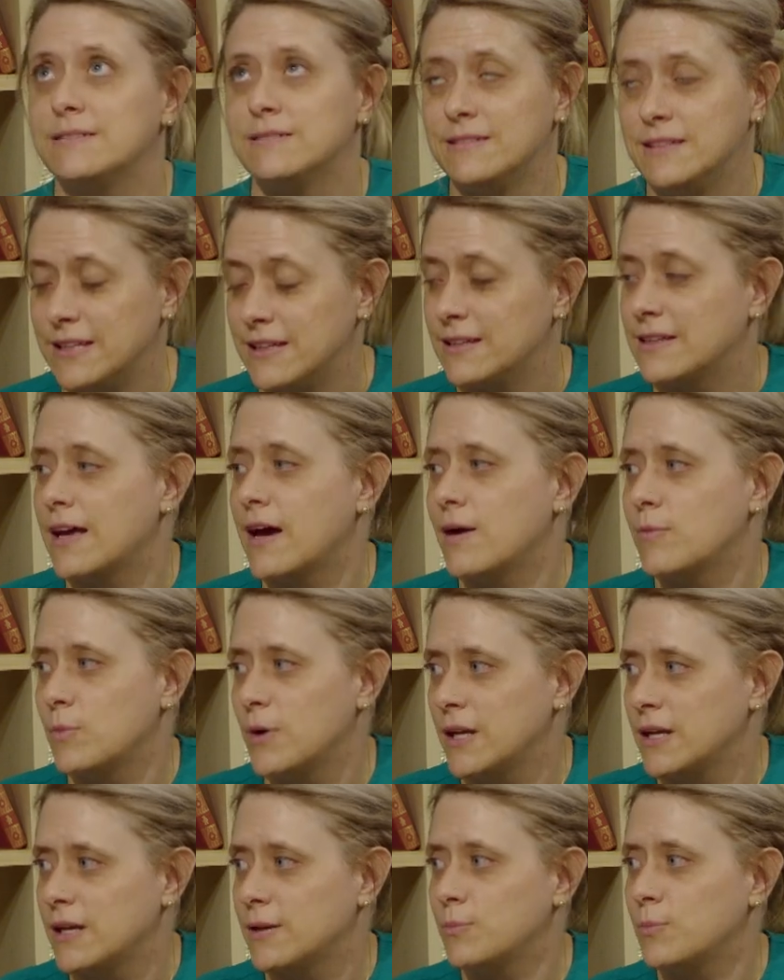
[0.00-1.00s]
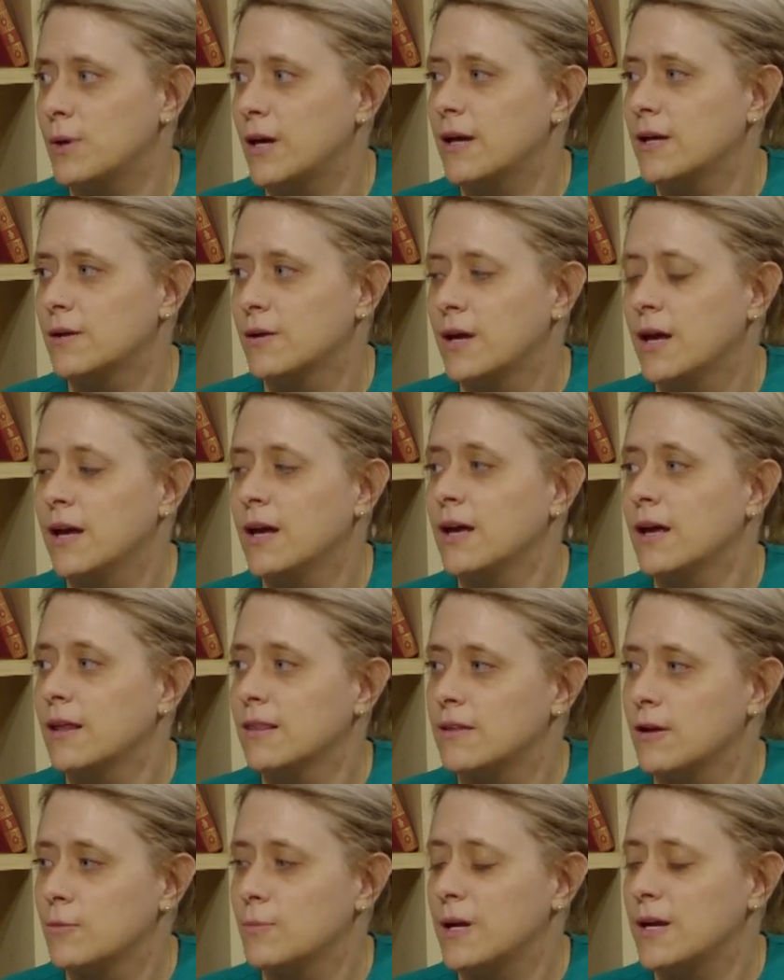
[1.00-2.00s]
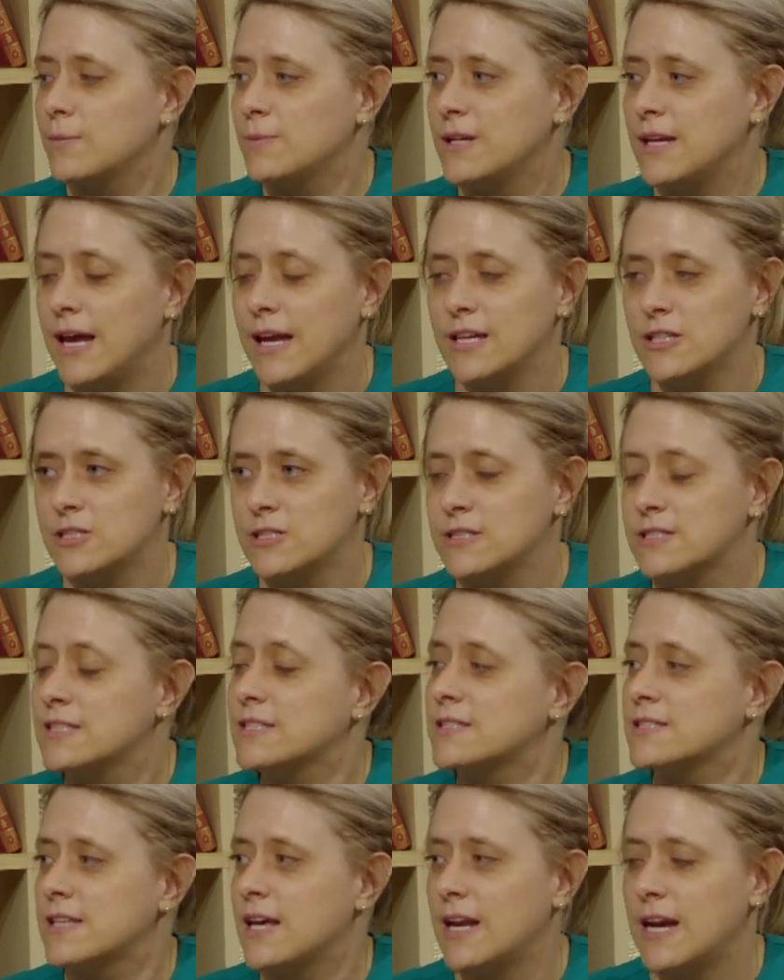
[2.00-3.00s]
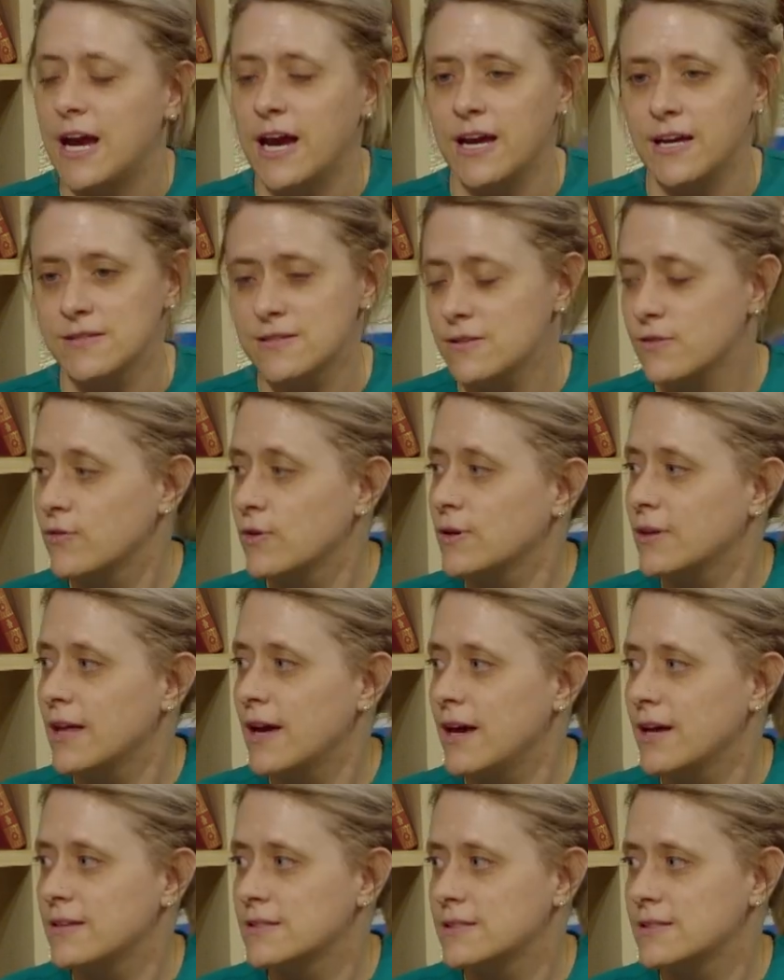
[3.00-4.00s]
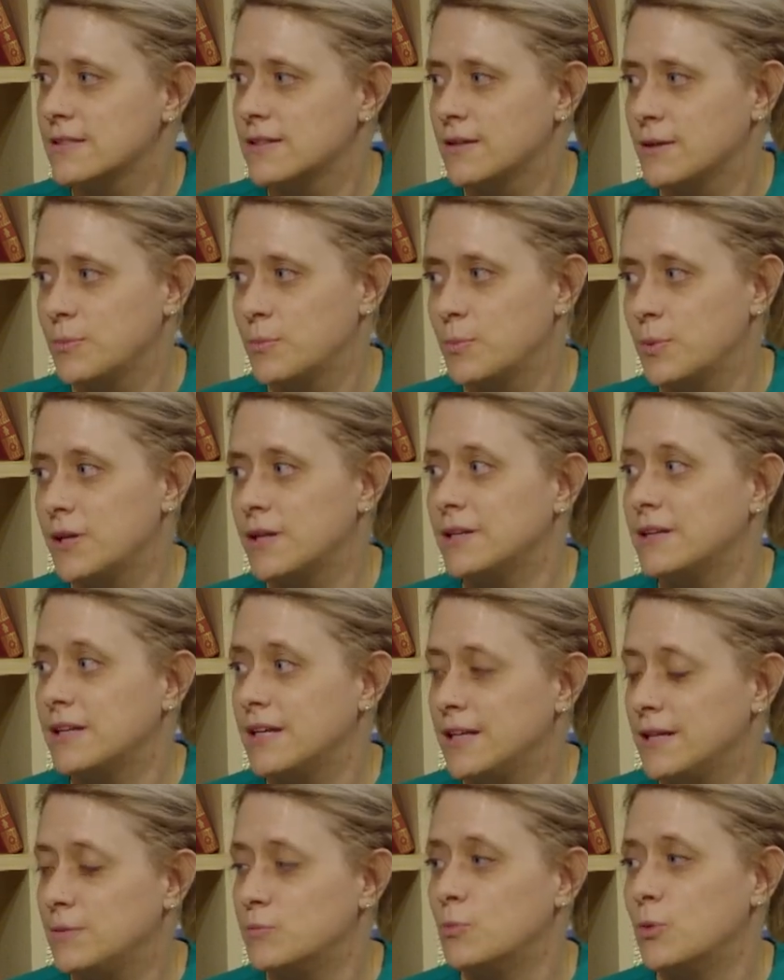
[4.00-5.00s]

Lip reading: need that money, but there may be agencies that ask for less but need